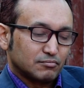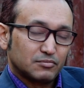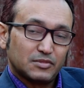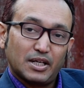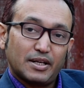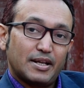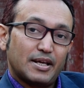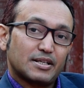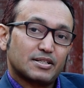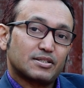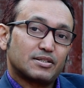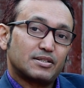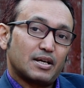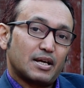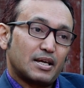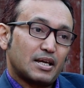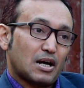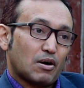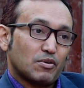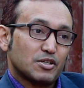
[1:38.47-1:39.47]
The next
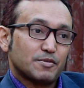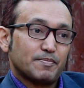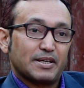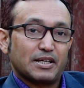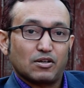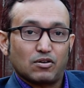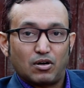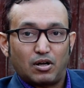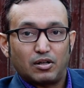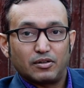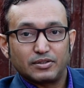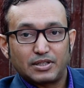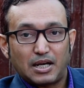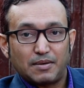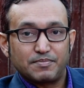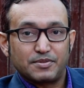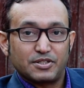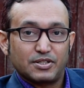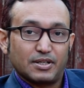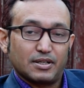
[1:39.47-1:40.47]
day I was being called
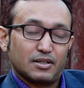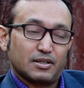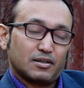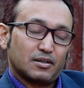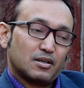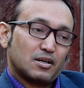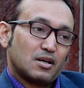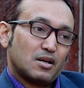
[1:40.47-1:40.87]
upstairs